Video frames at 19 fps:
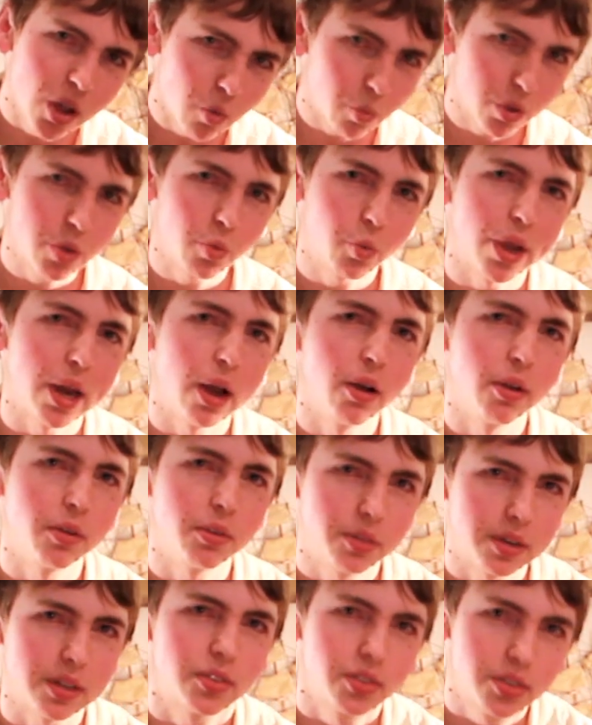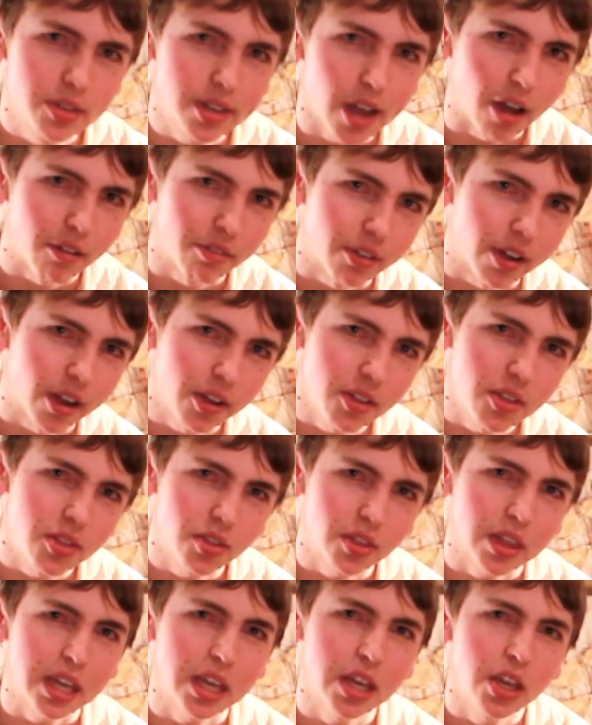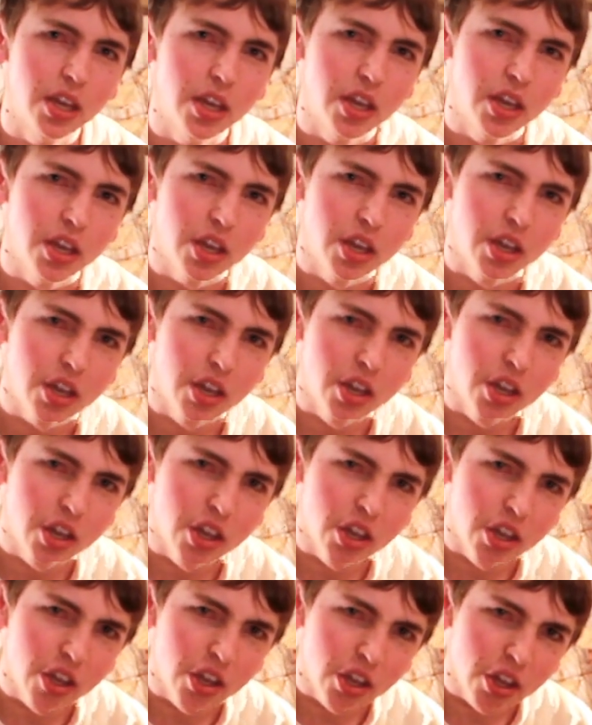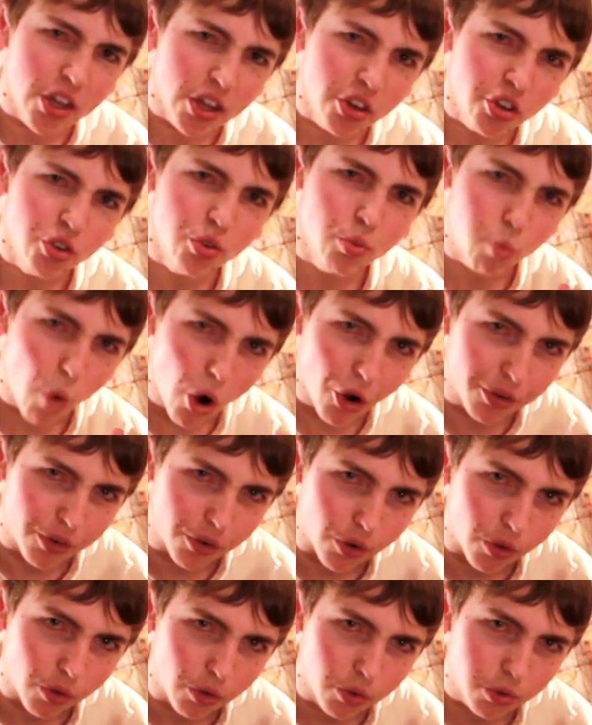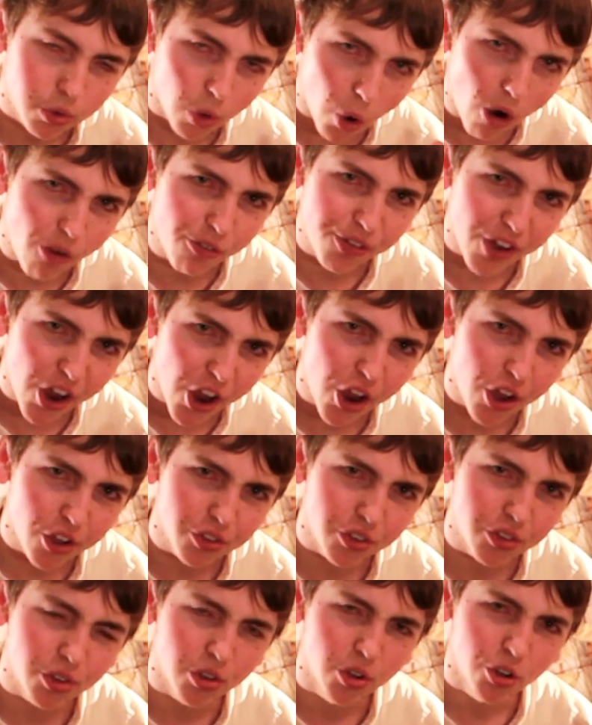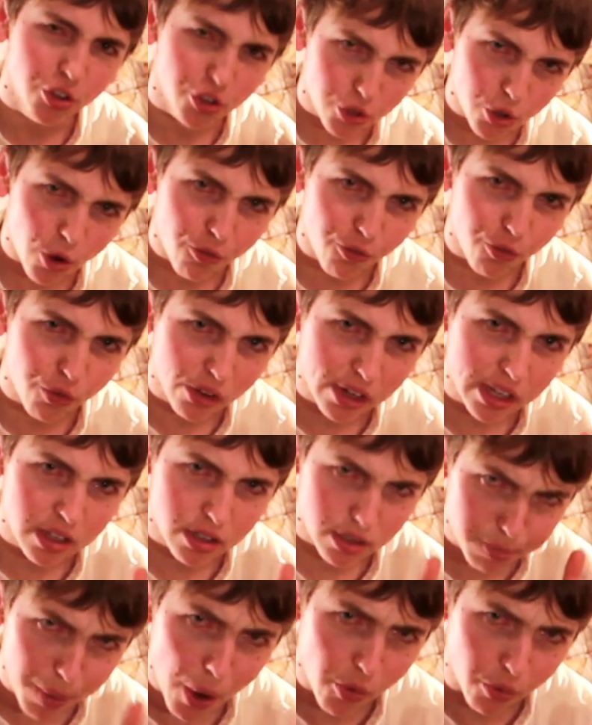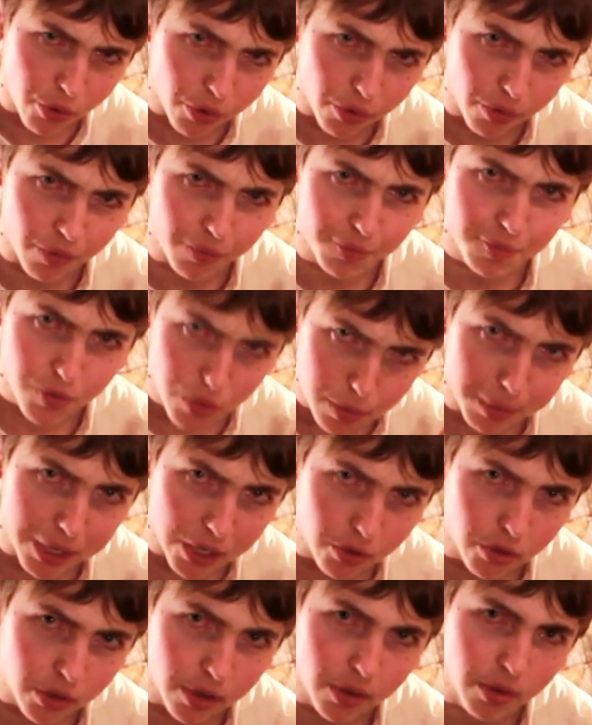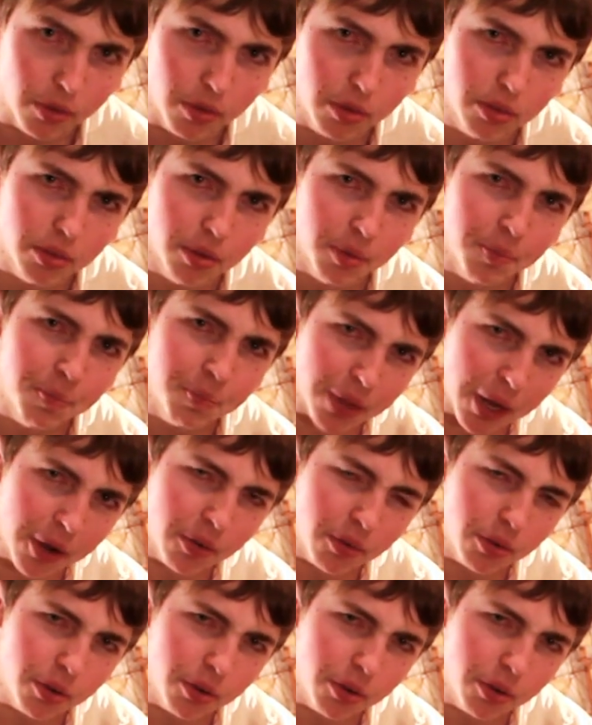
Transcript: We will discover the hidden wonders of Earth's softly spoken species and